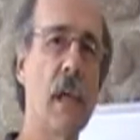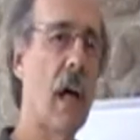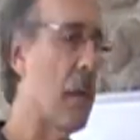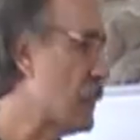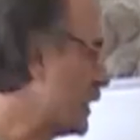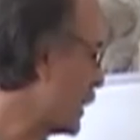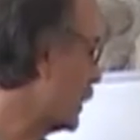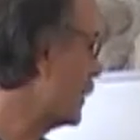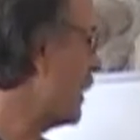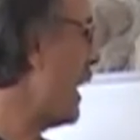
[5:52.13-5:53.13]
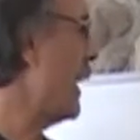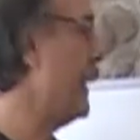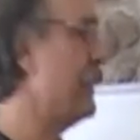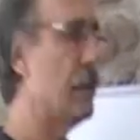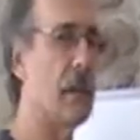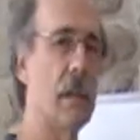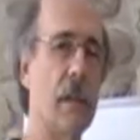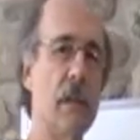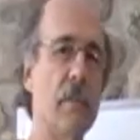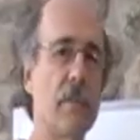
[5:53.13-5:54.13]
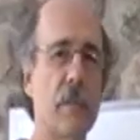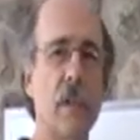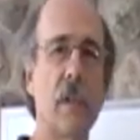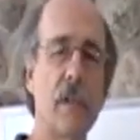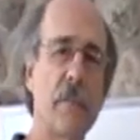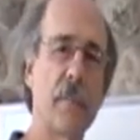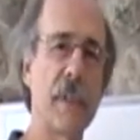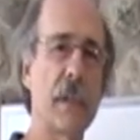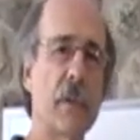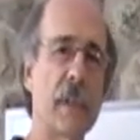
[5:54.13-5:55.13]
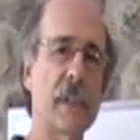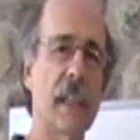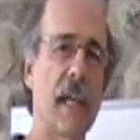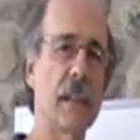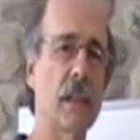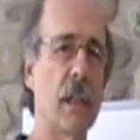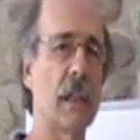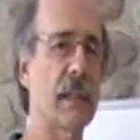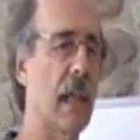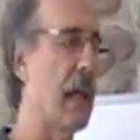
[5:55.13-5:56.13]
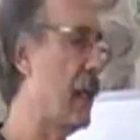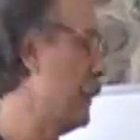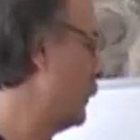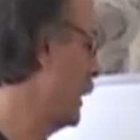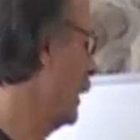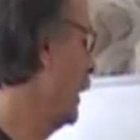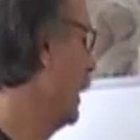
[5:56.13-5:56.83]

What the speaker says: I'm sick and tired of being criticized all the time.